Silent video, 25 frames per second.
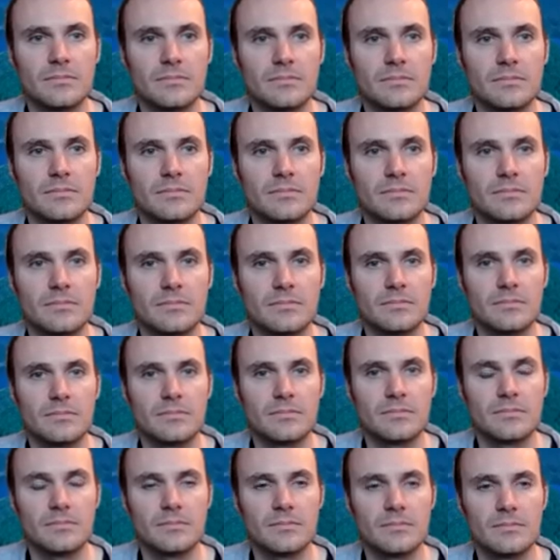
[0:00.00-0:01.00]

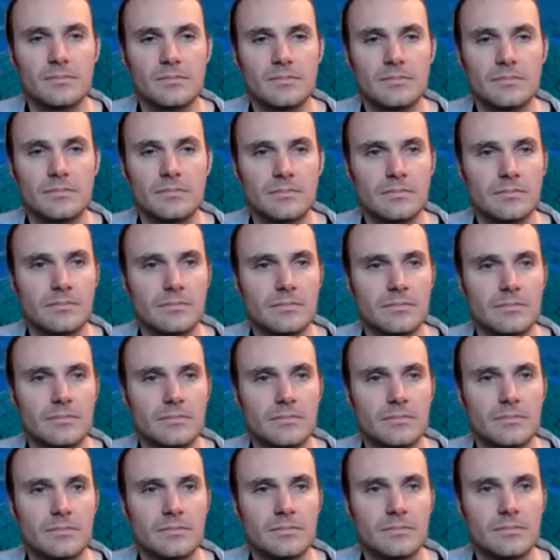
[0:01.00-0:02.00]

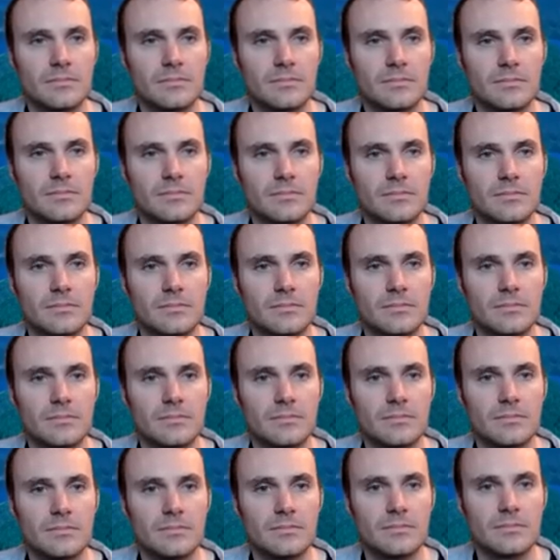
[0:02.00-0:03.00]

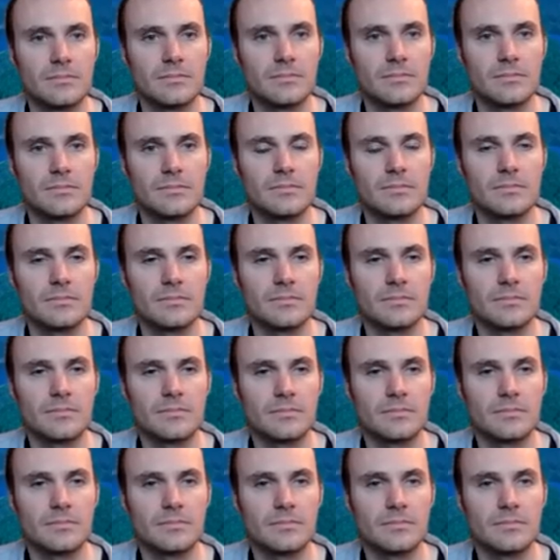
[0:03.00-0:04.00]

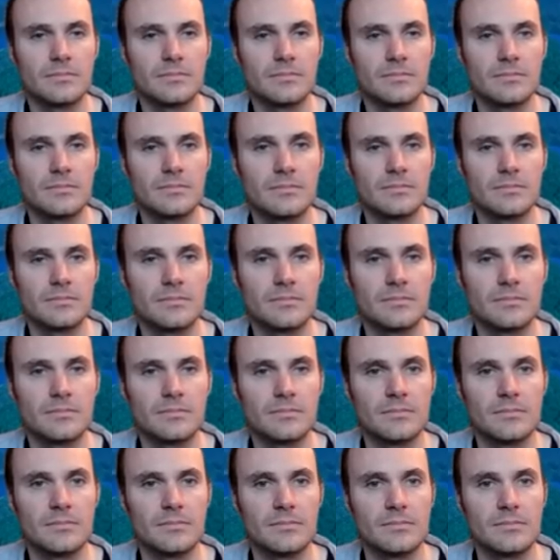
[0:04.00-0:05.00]

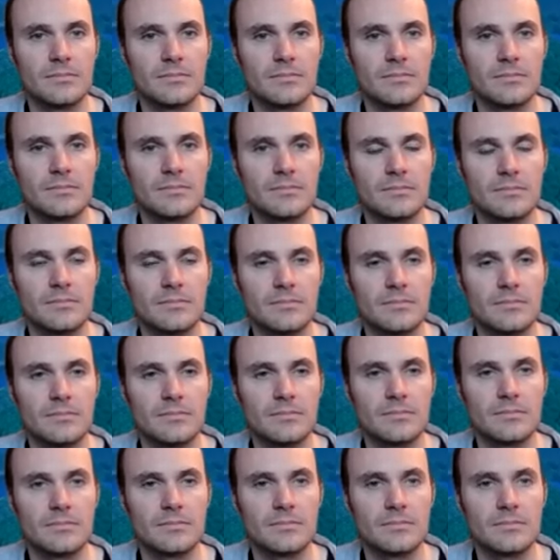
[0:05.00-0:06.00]

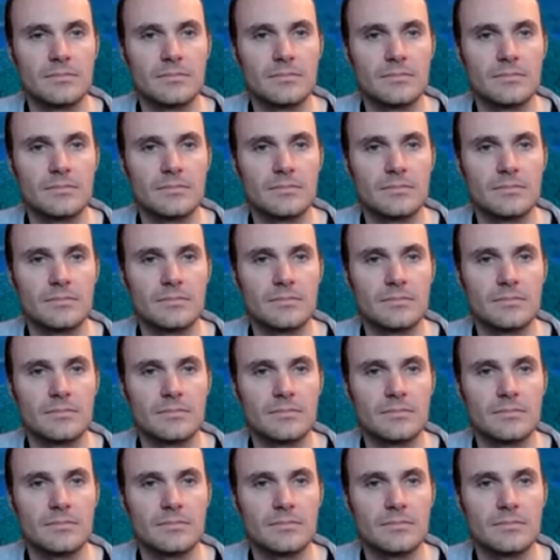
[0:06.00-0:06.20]
The person shown says nothing.